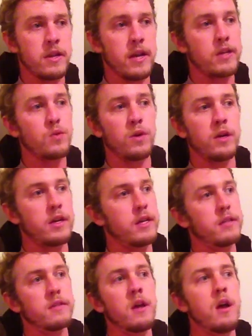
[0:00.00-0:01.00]
next one
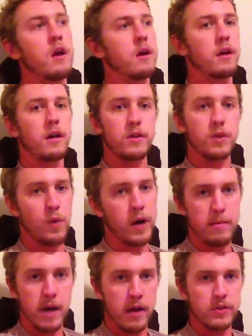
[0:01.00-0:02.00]
is 20
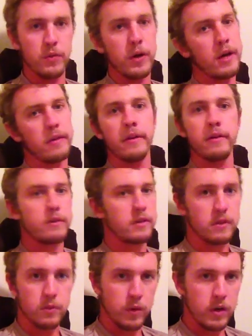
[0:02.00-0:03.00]
miles away.
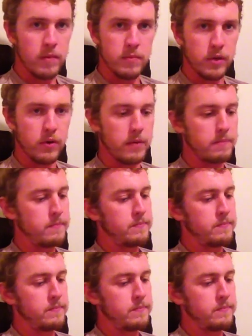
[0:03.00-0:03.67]
This is what I'm doing.